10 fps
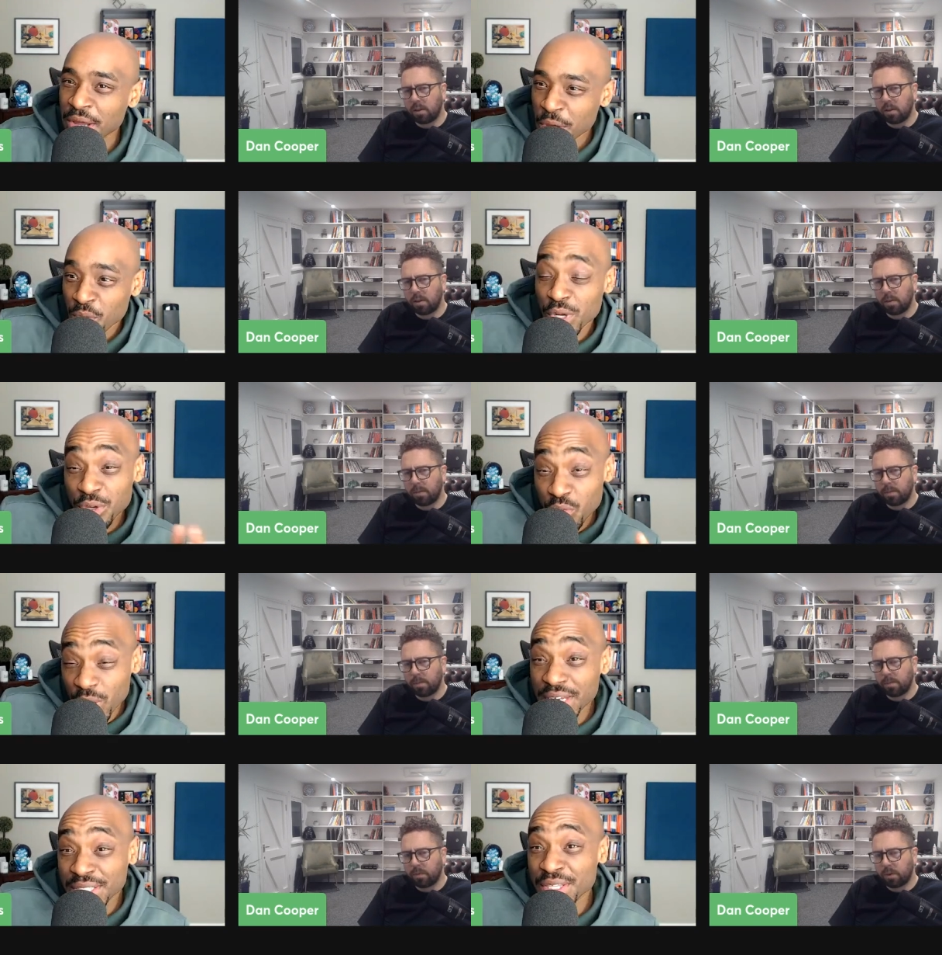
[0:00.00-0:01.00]
Speaker 1: when you went
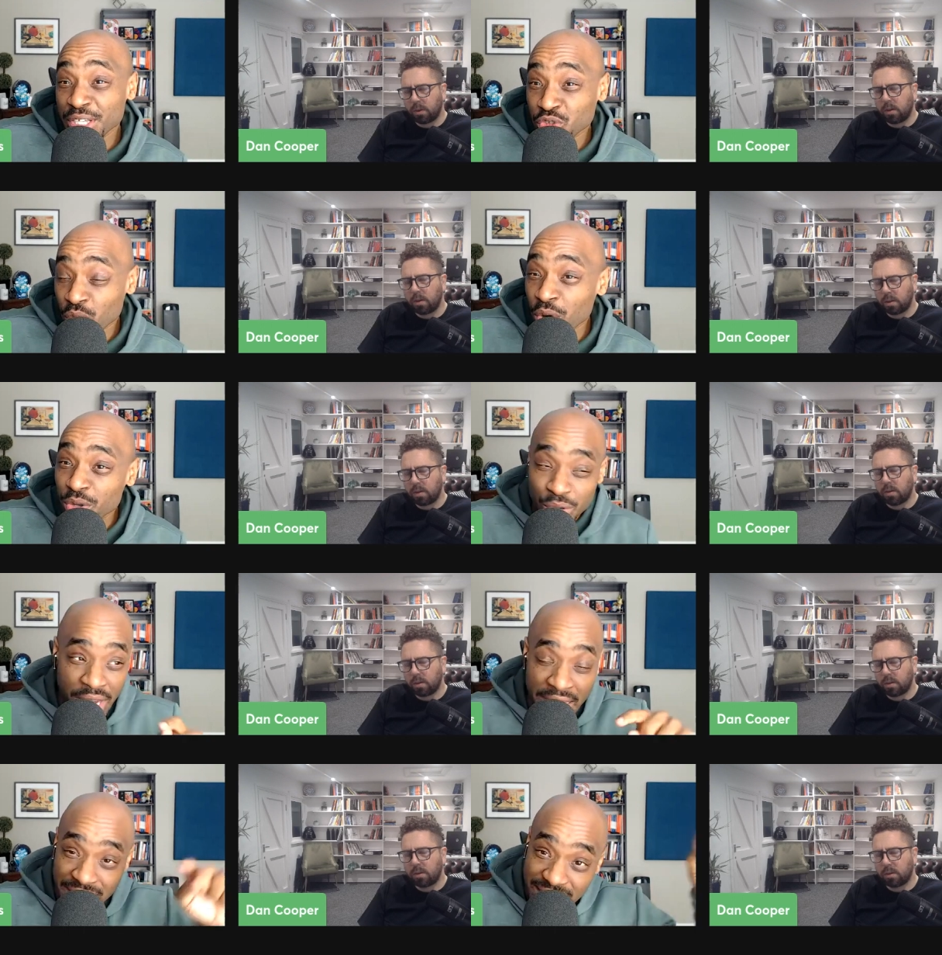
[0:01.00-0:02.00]
into this role you
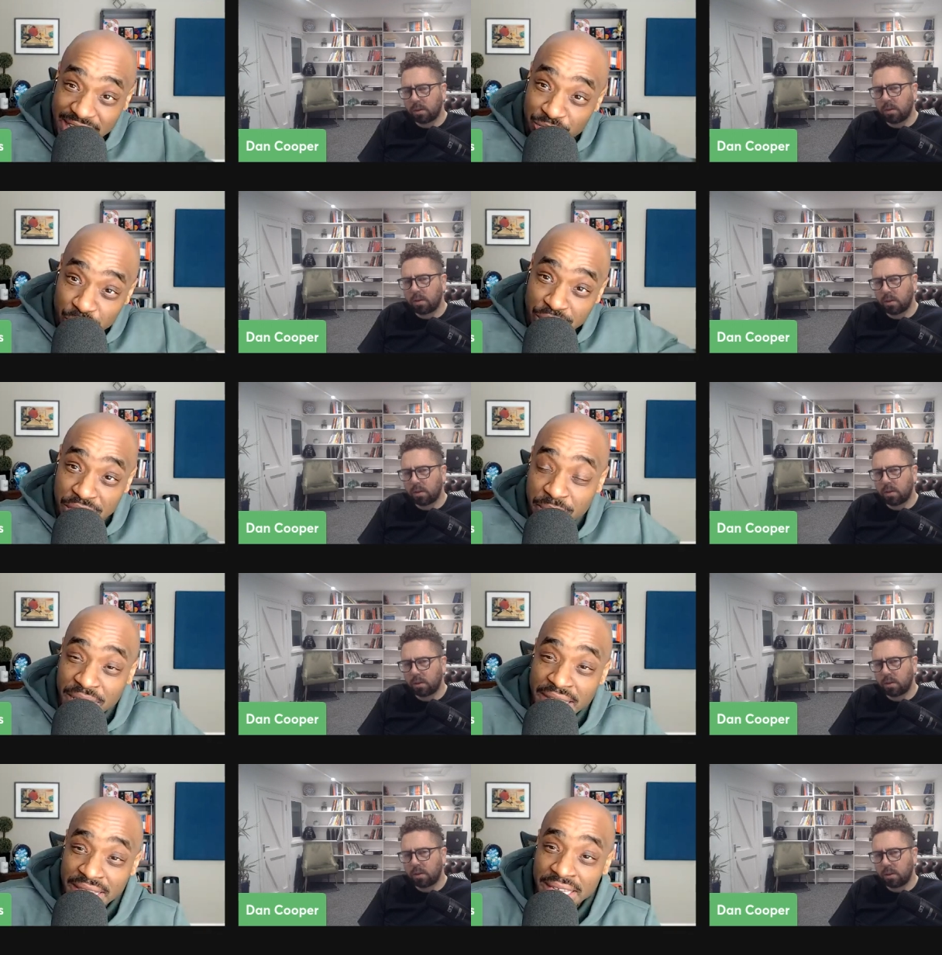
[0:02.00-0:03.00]
kind of leveraged some of
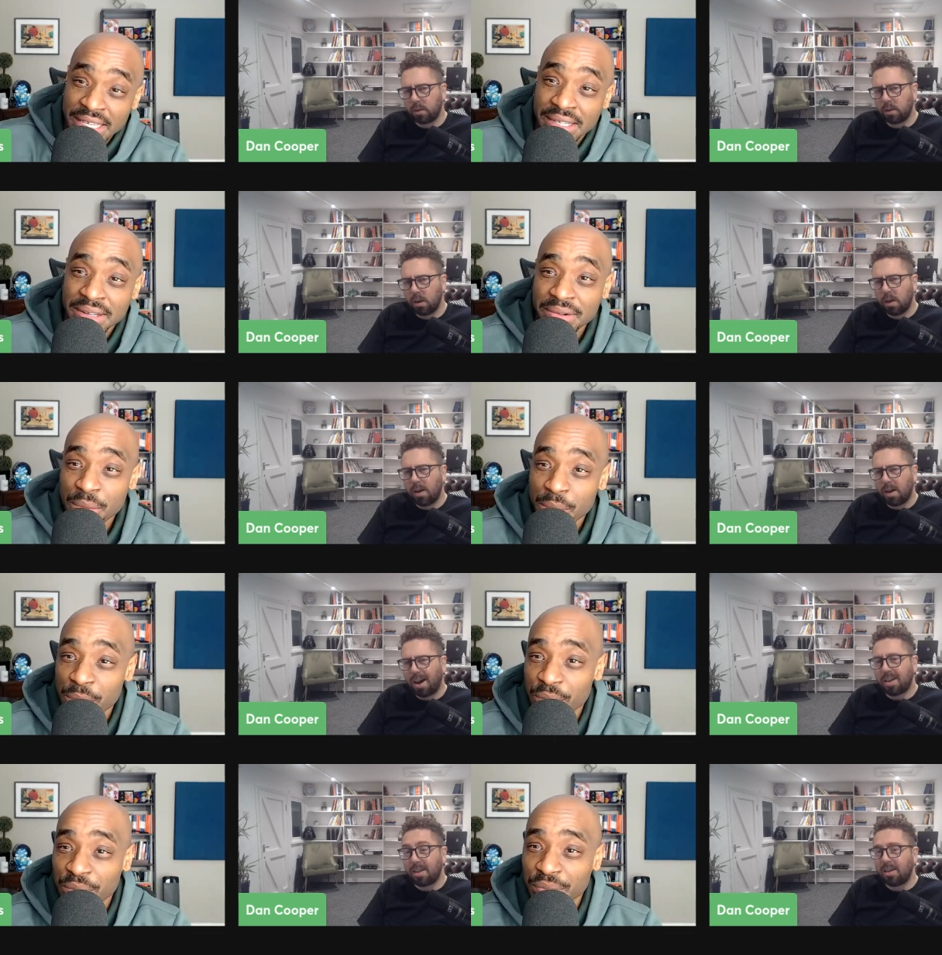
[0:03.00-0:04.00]
that thinking
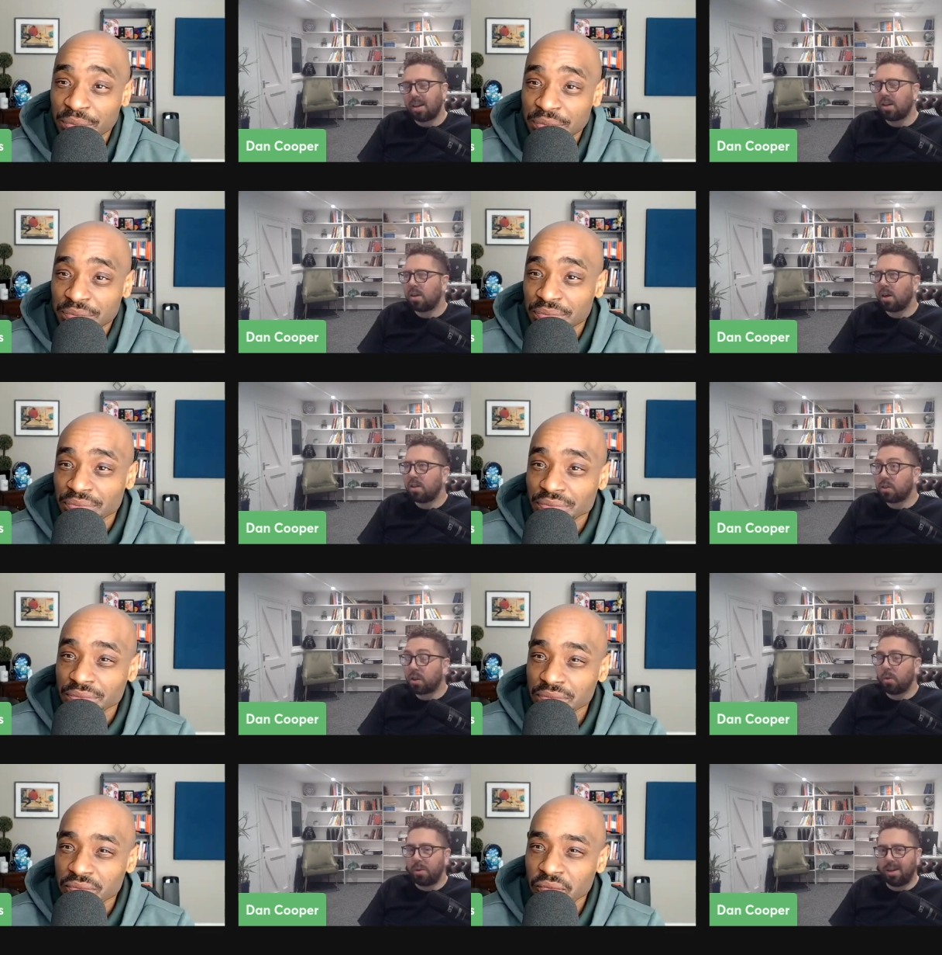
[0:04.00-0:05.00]
i think
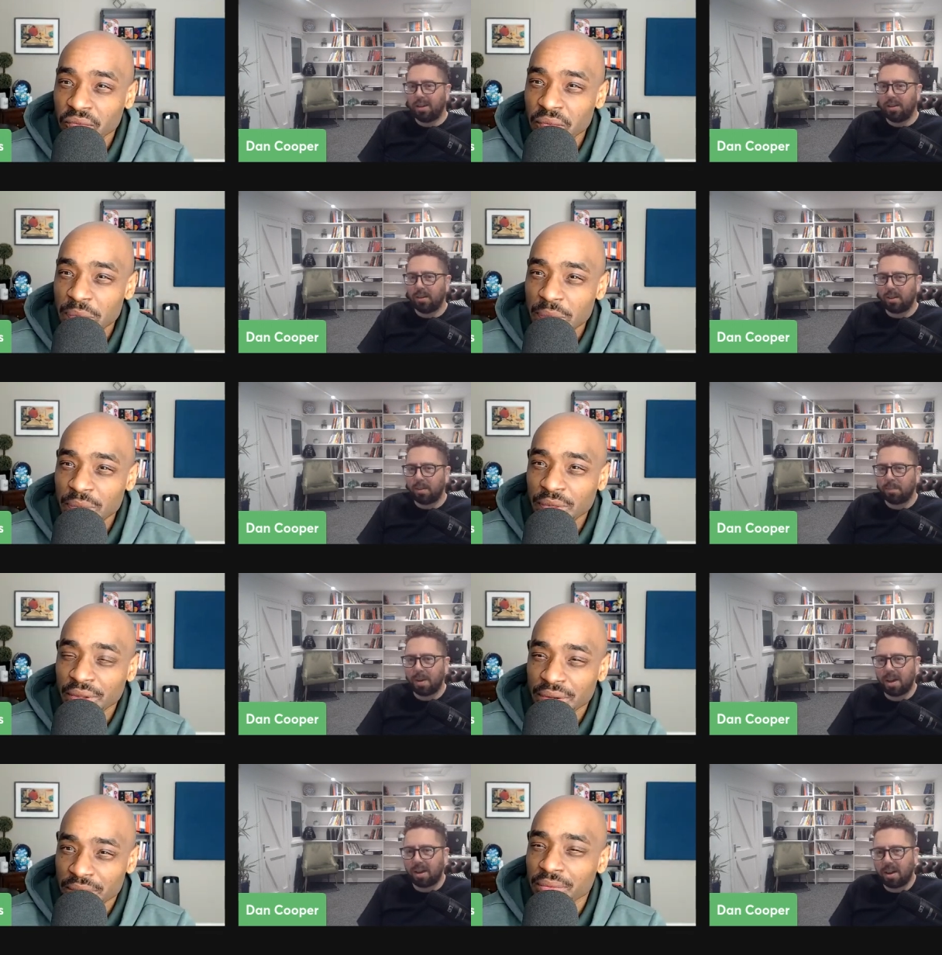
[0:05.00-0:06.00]
sony
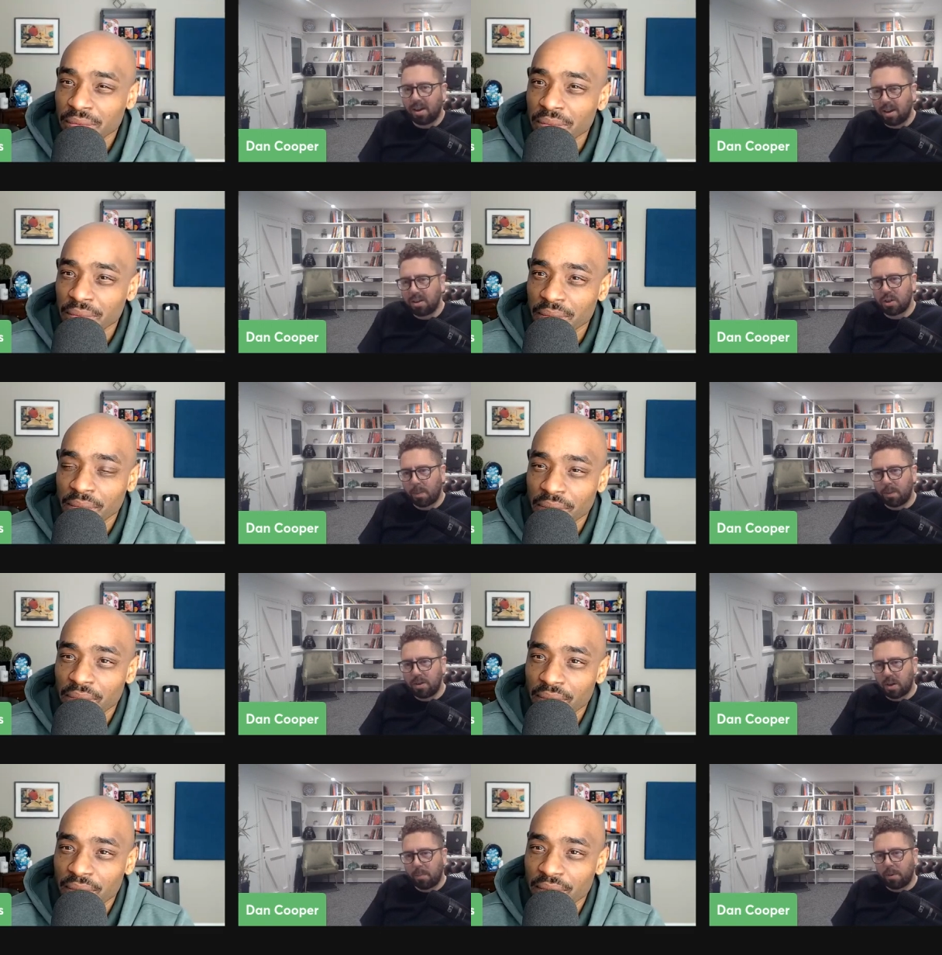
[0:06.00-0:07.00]
Speaker 2: being a, a japanese
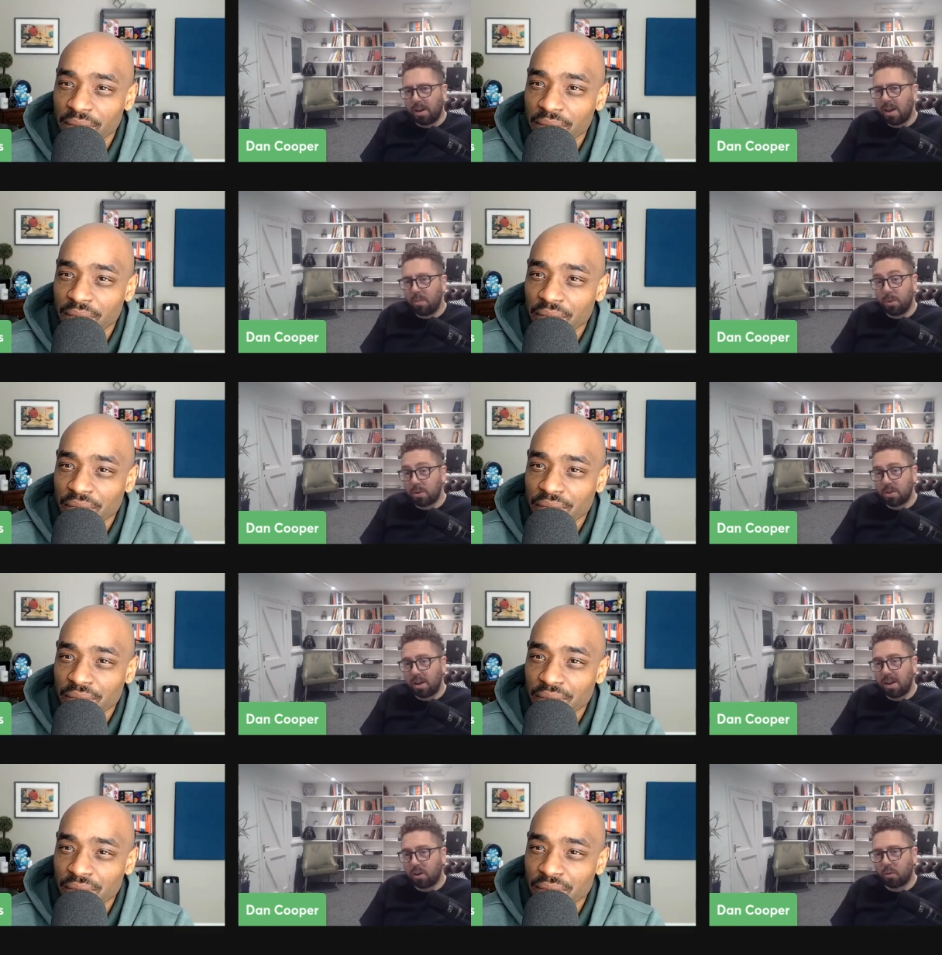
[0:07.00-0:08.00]
company it was
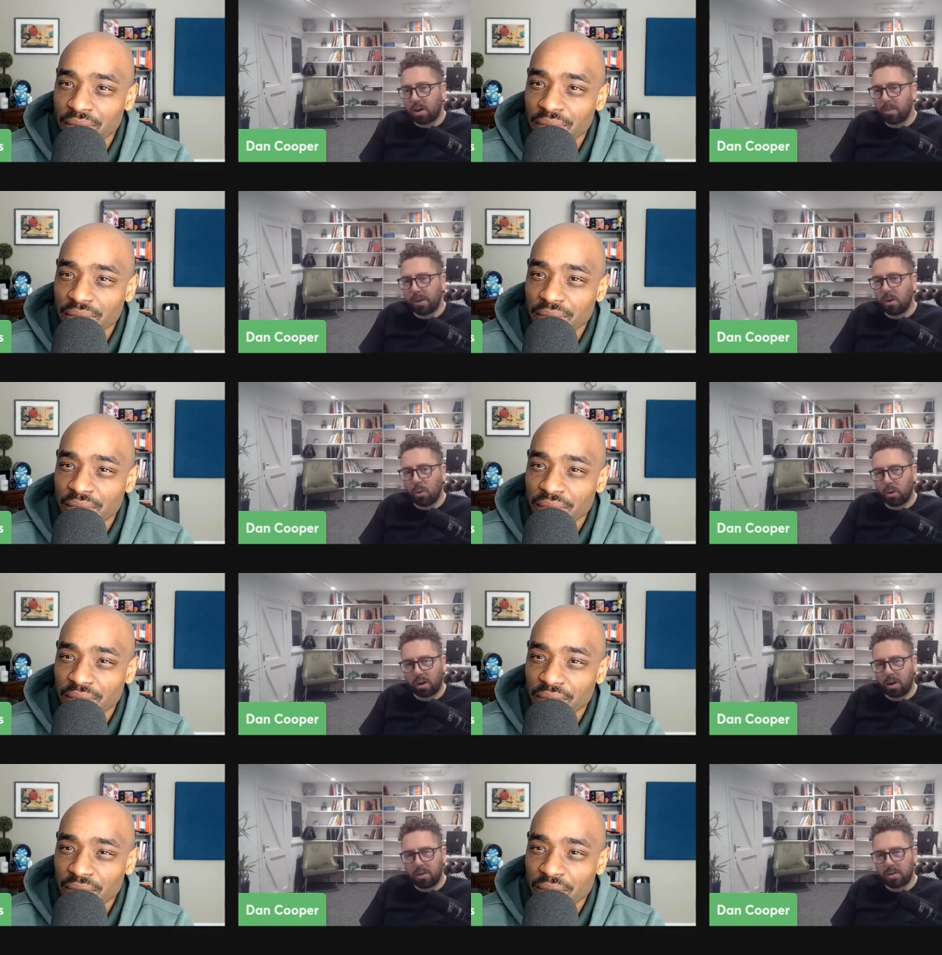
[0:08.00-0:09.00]
incredibly
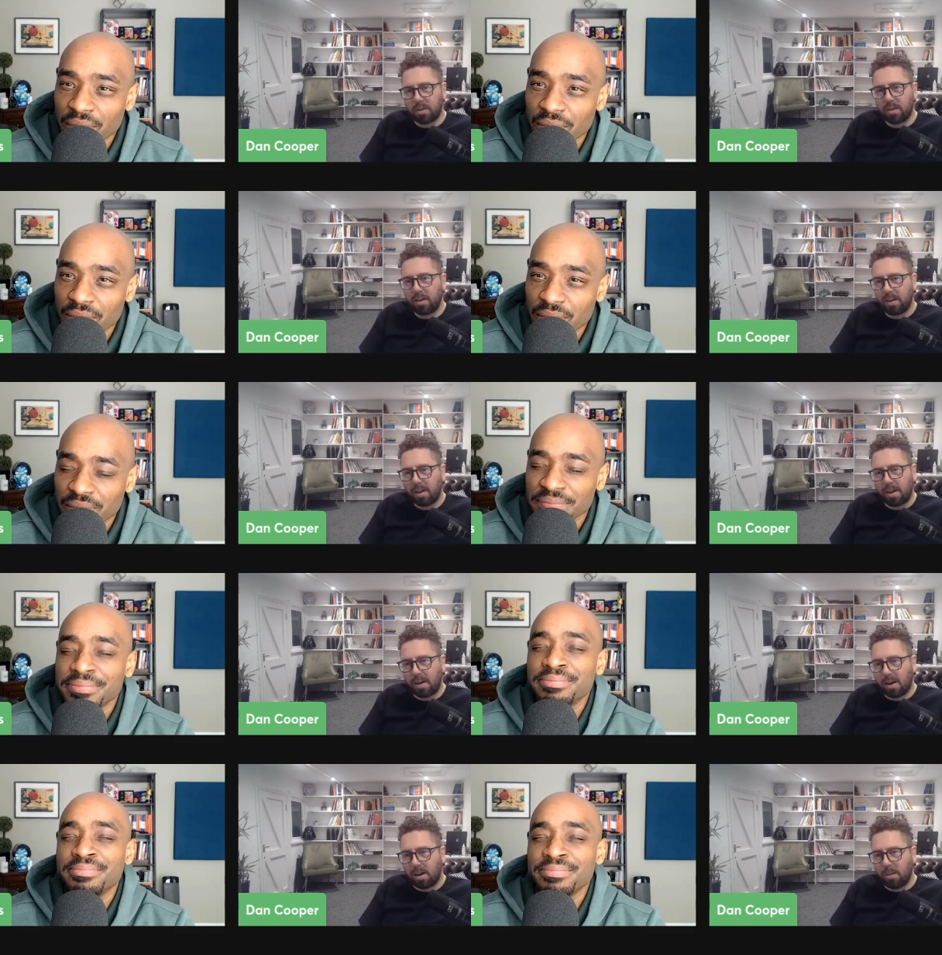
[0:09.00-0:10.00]
organized mm.
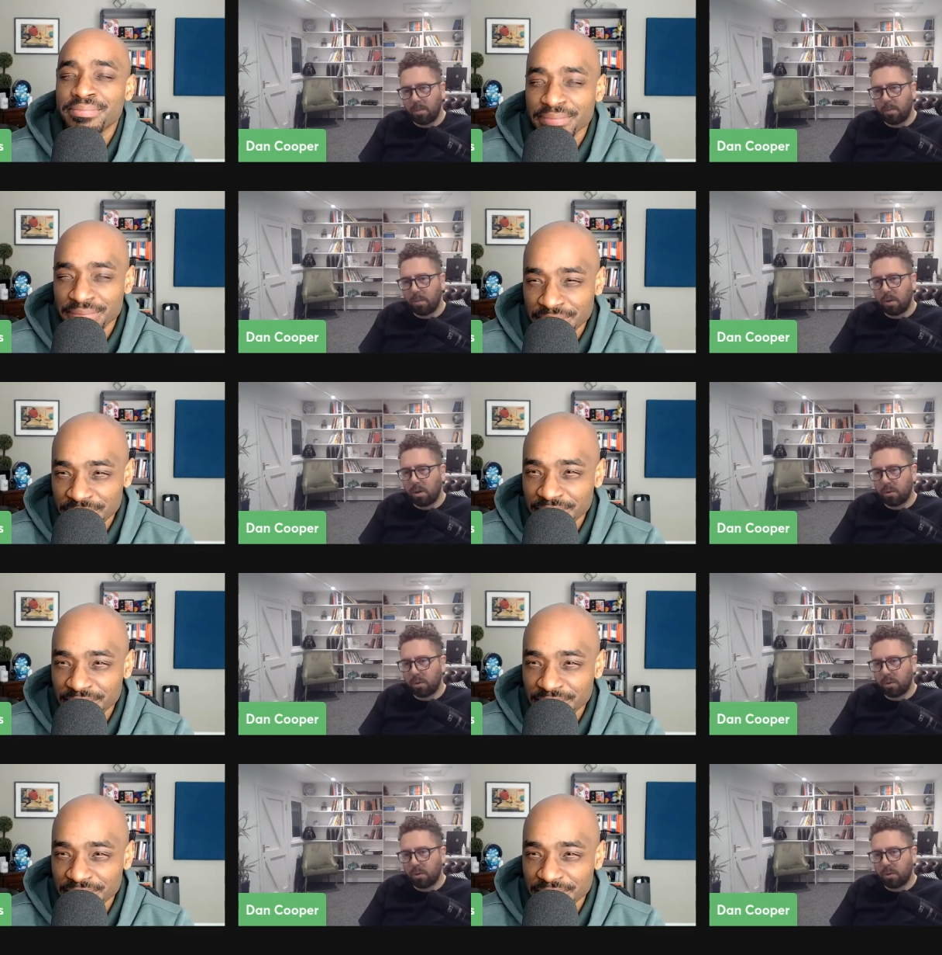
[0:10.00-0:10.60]
um, you know